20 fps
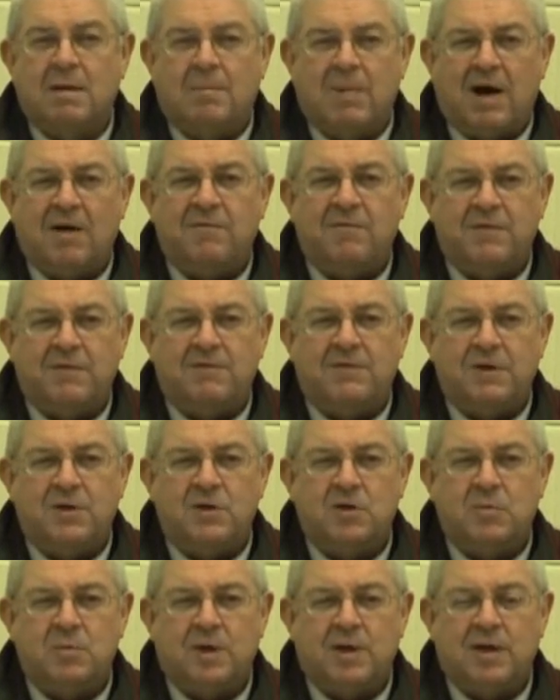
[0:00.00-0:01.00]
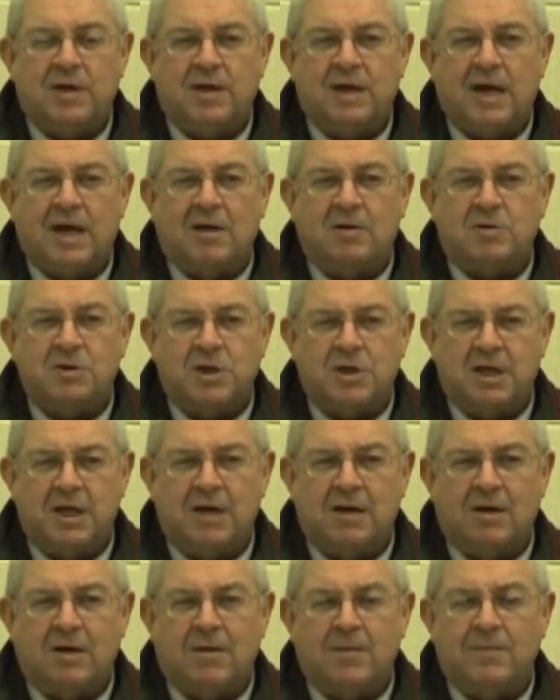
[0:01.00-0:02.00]
about $52 million
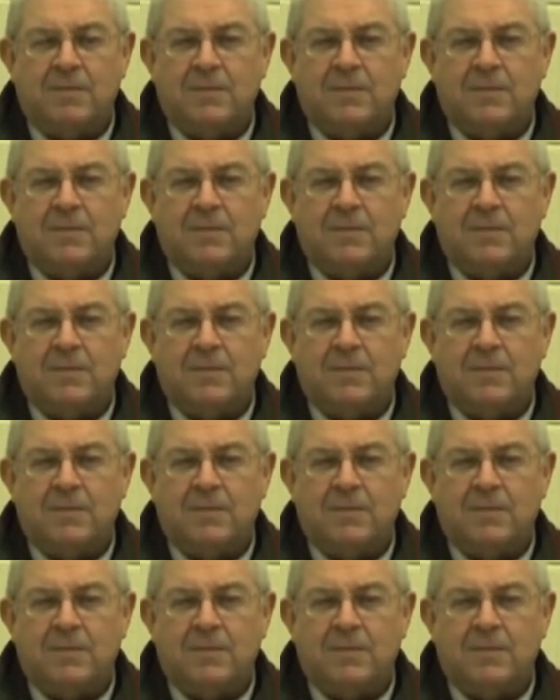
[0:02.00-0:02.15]
a year.